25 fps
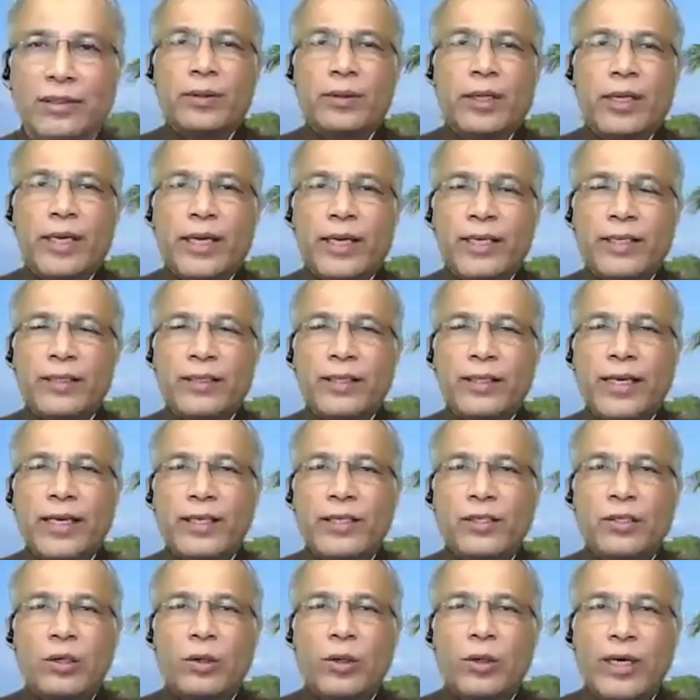
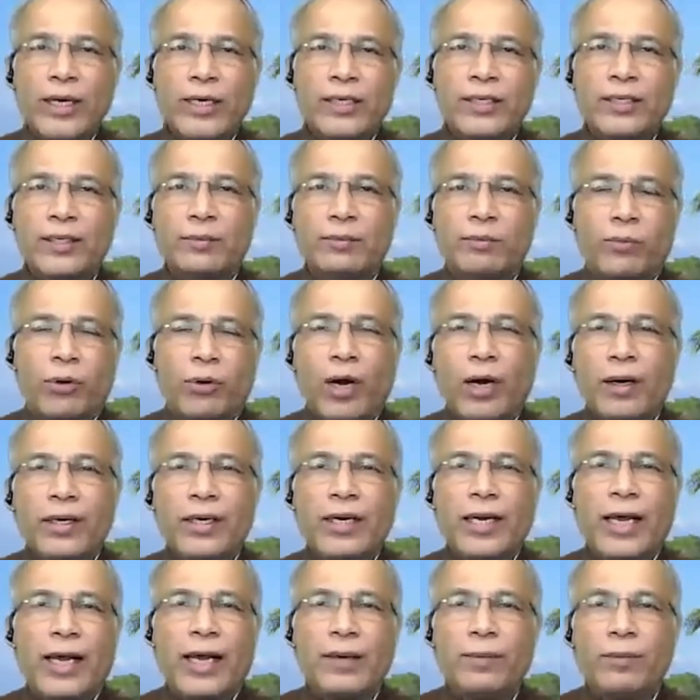let's look at some broad
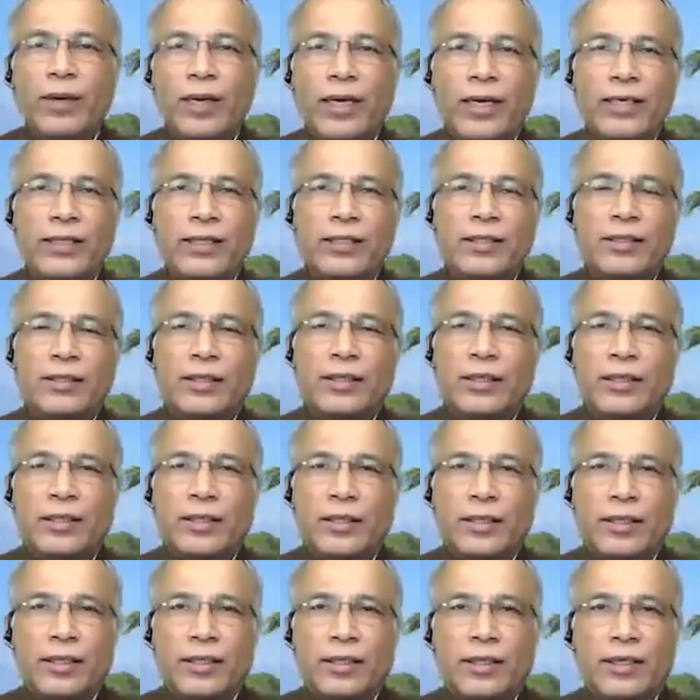timelines,
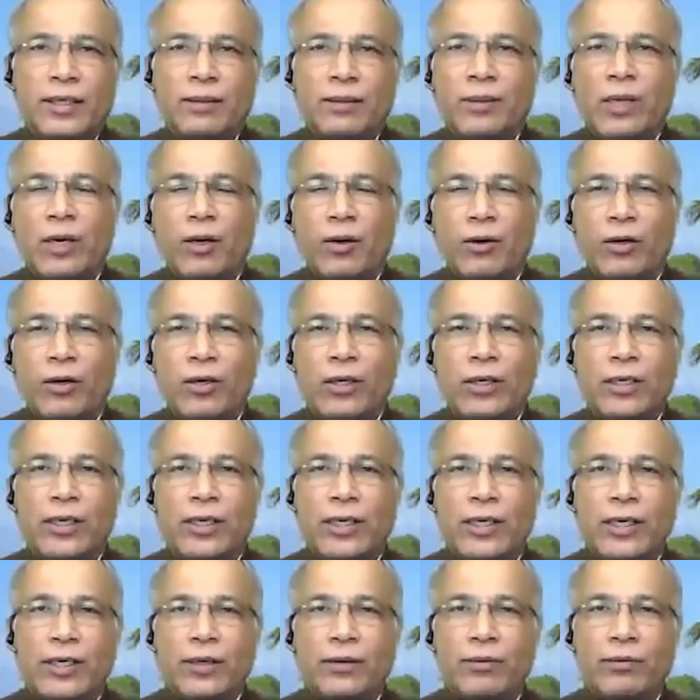Kamalrukh.
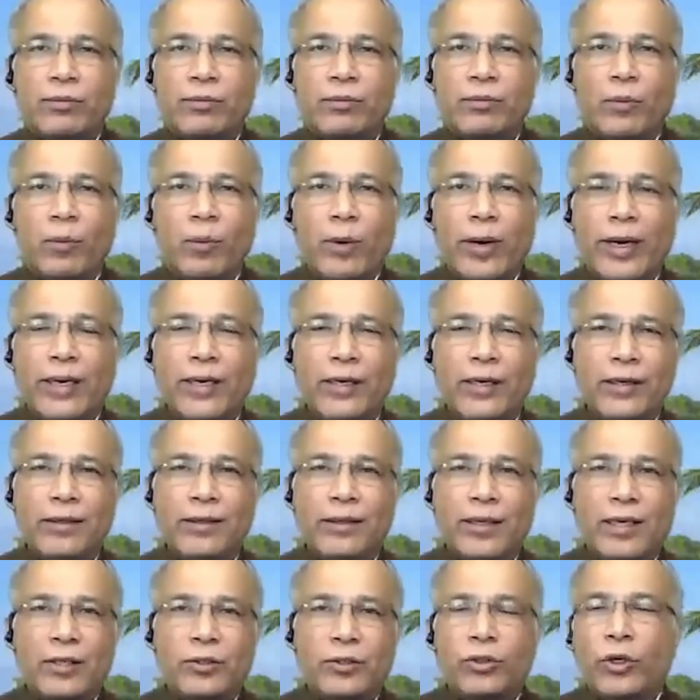
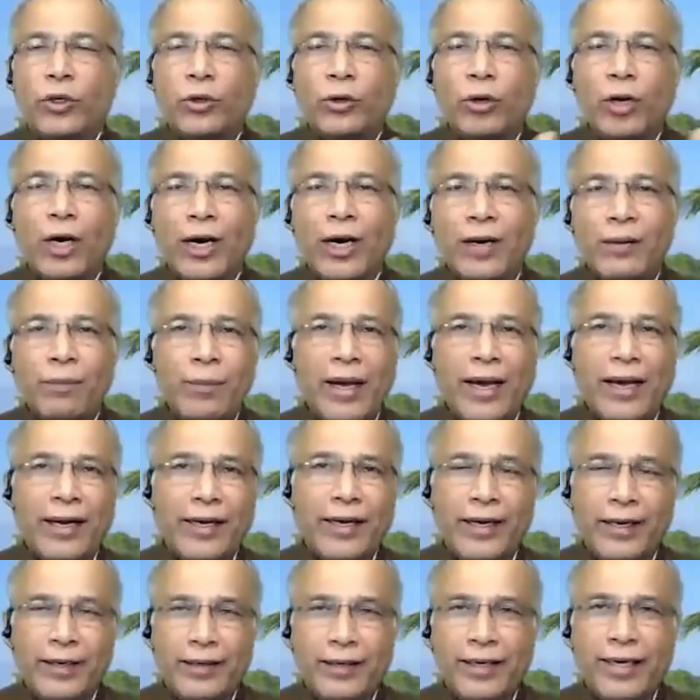So you got
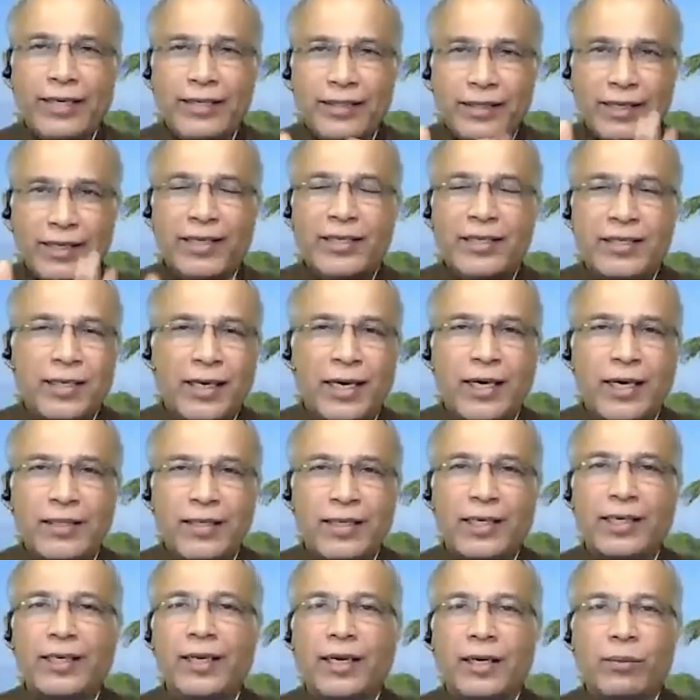married. Let's say it starts
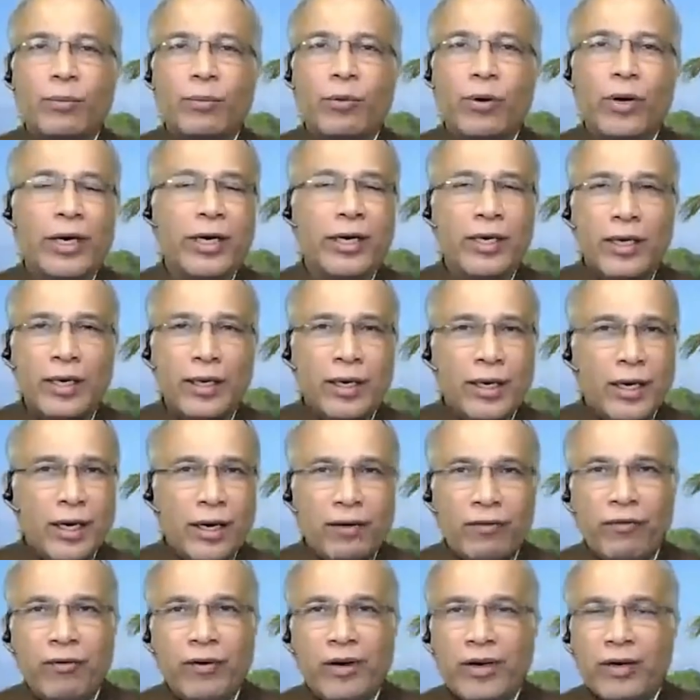at that point.
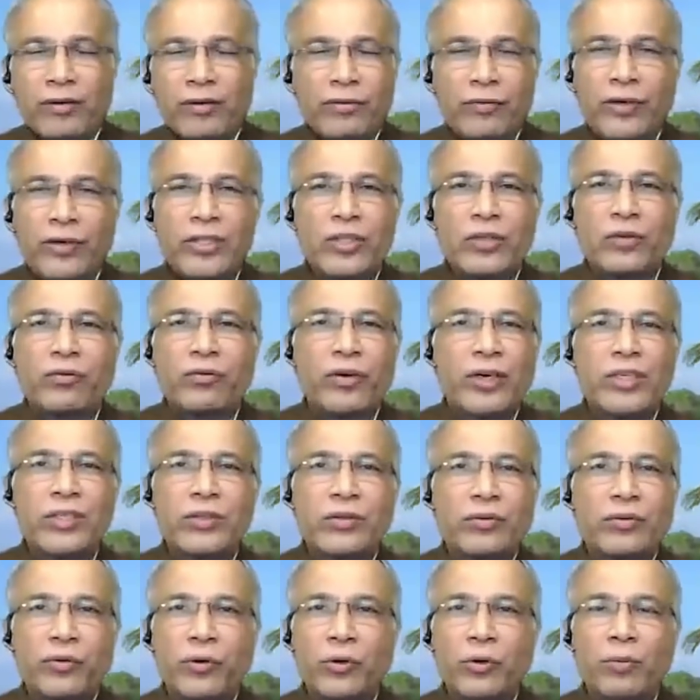For
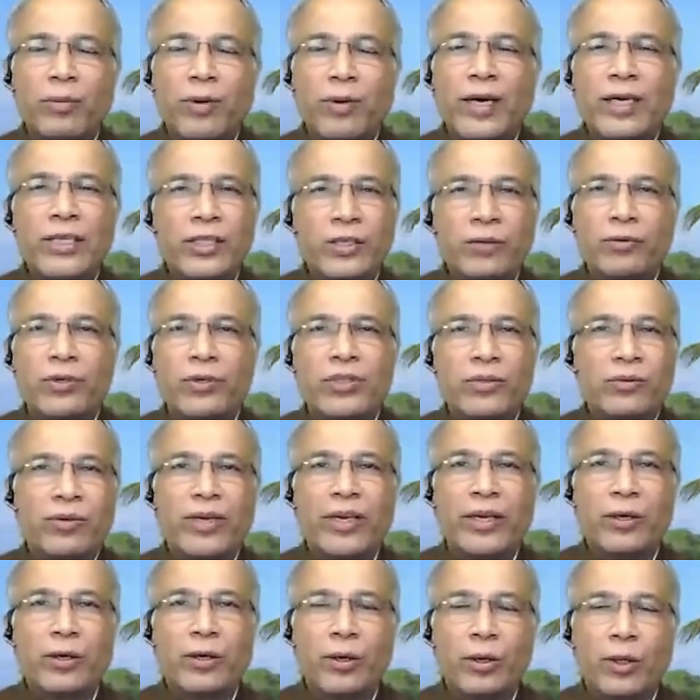first few months, it was
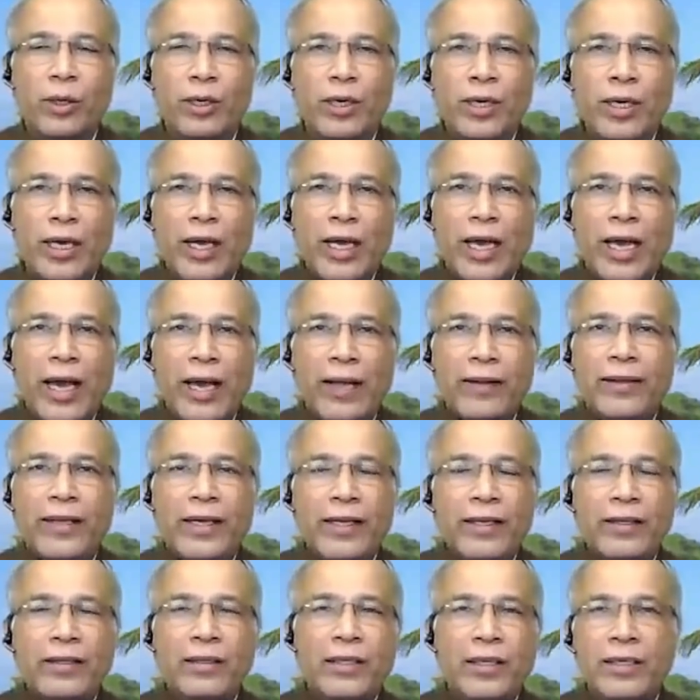very good, and
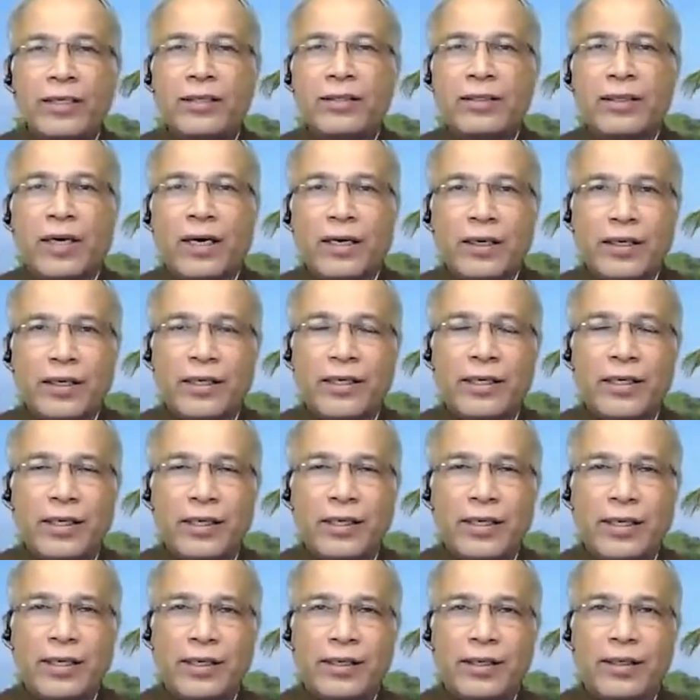then things started,
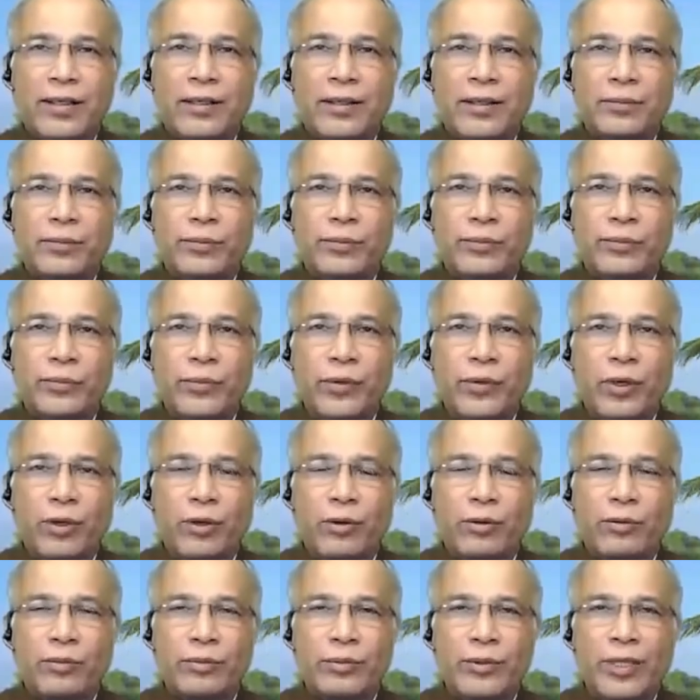
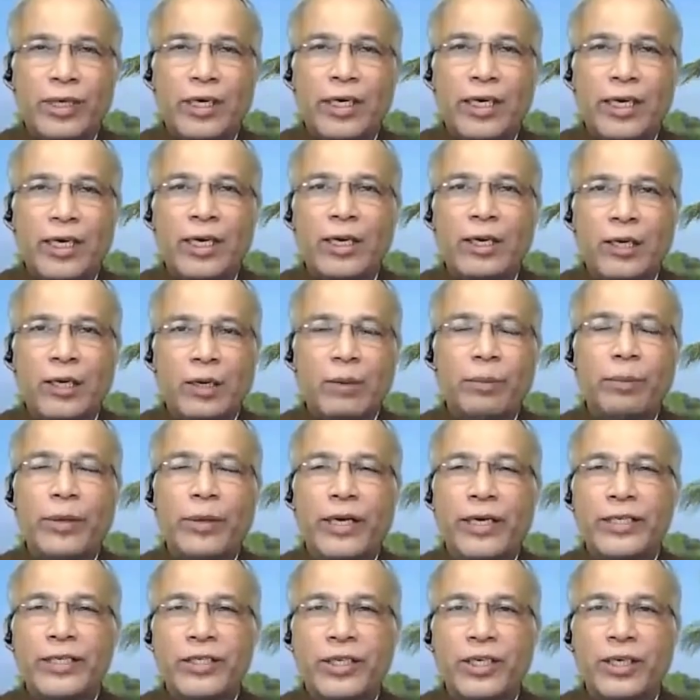turning a little
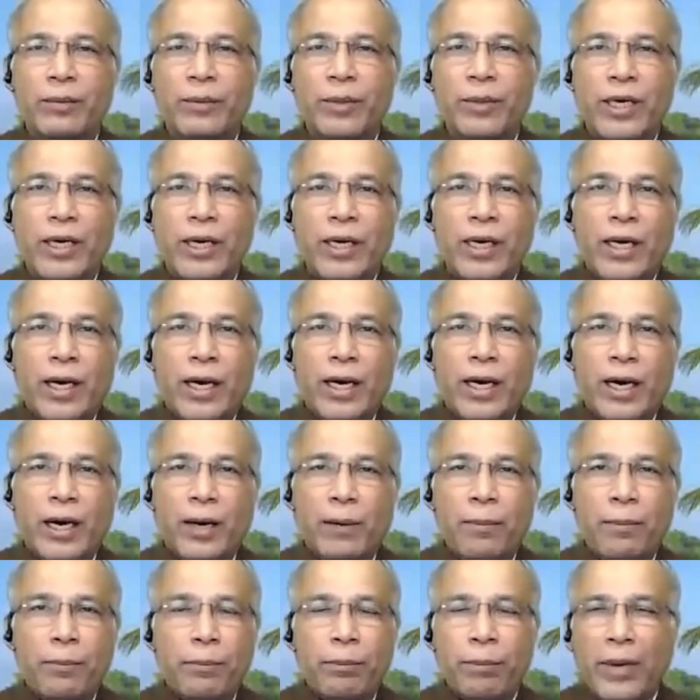pear shaped.
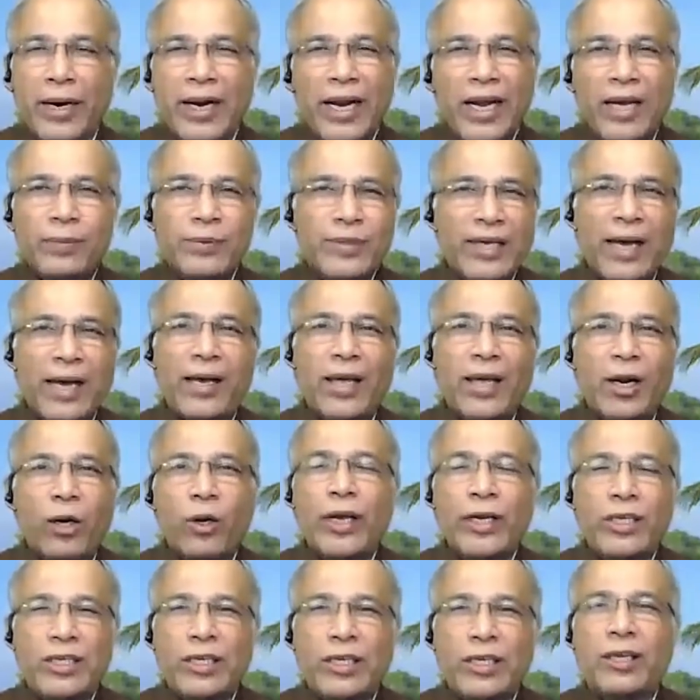Perhaps I know
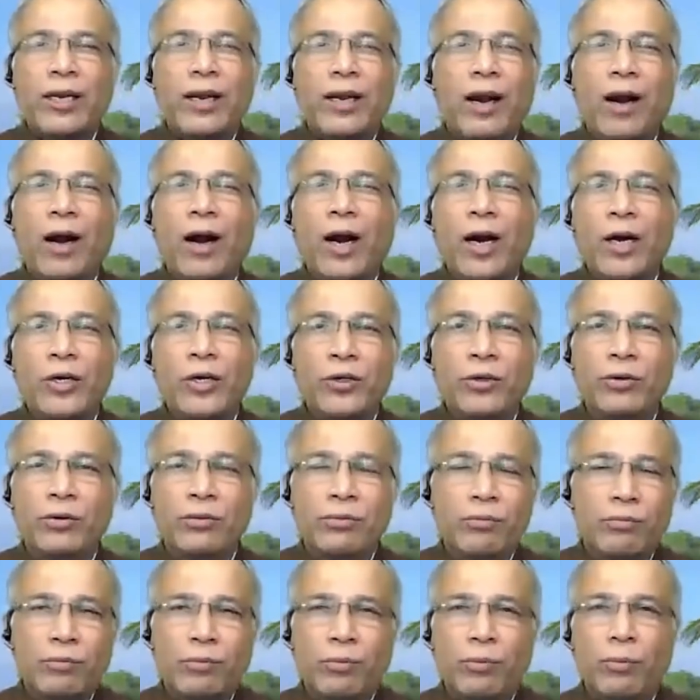it's a little hard
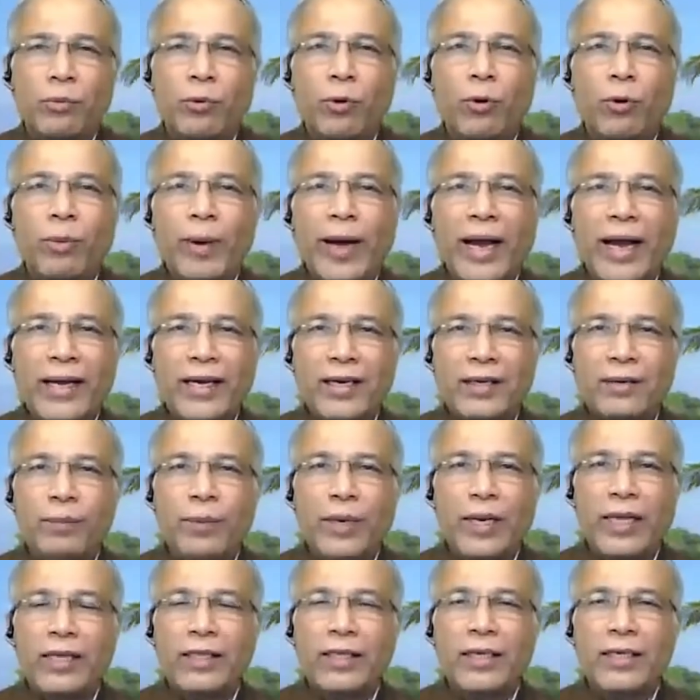to go back and
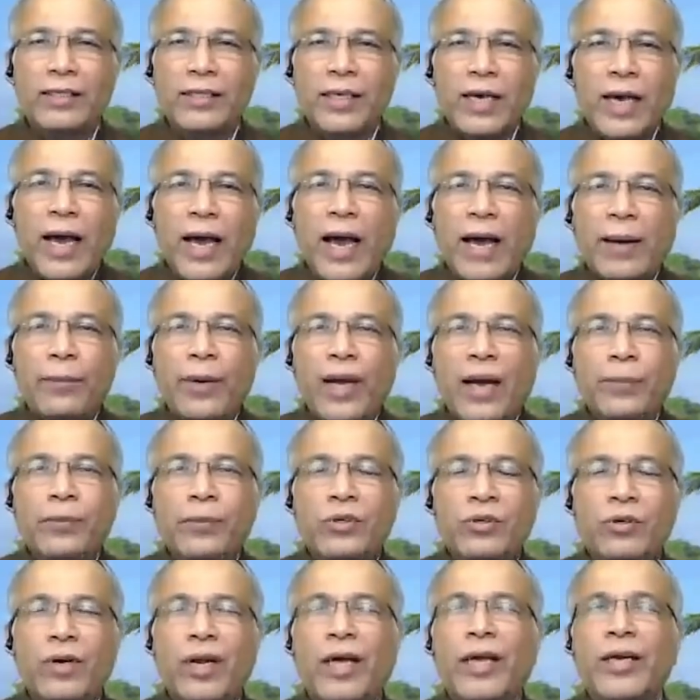play this.
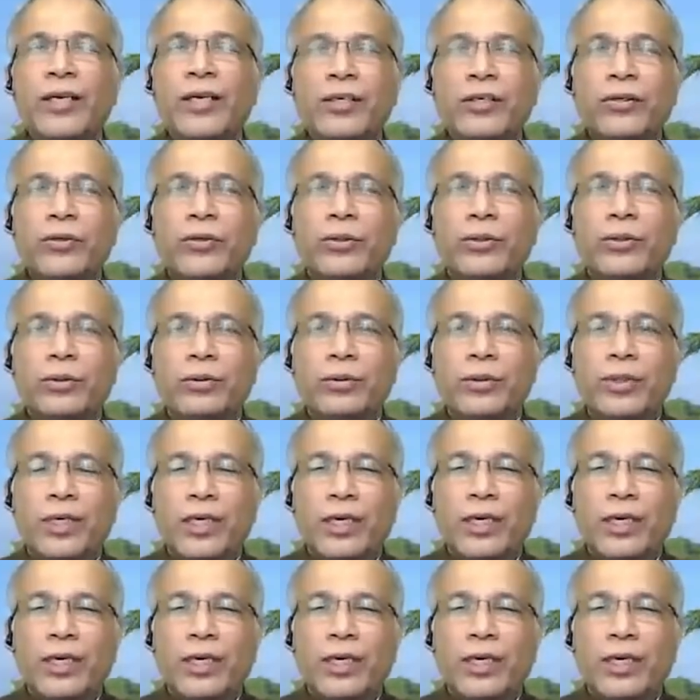I'm trying to